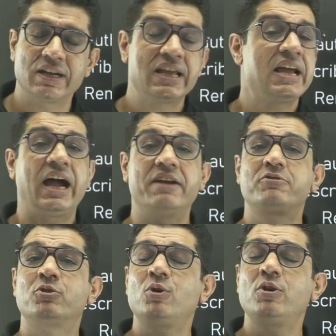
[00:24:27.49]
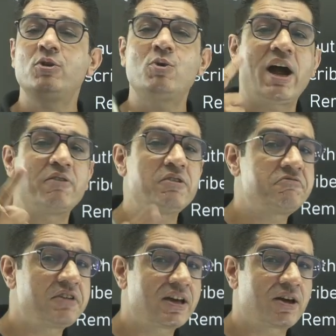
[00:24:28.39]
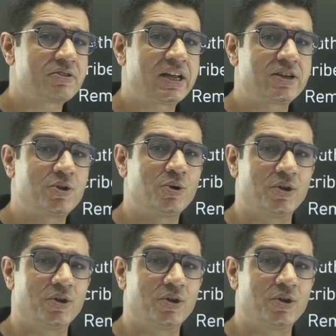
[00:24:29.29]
I've told you how we figure out that tone.